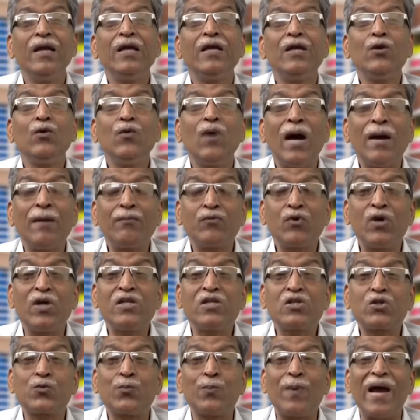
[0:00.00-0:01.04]
you have to
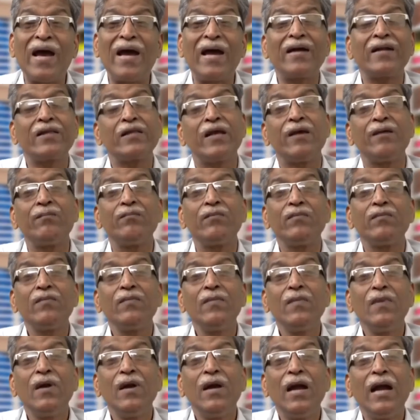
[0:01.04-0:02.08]
inspire
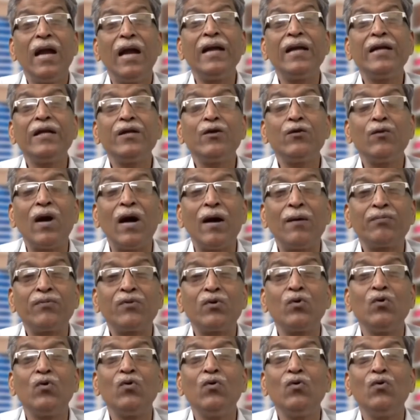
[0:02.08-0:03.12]
them and you have
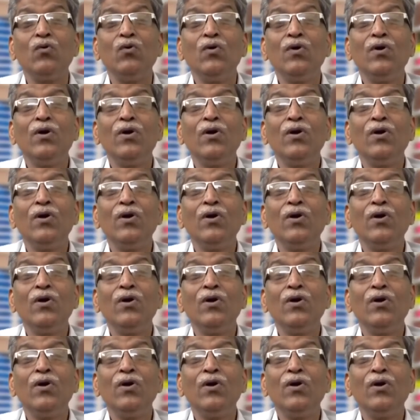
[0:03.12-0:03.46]
to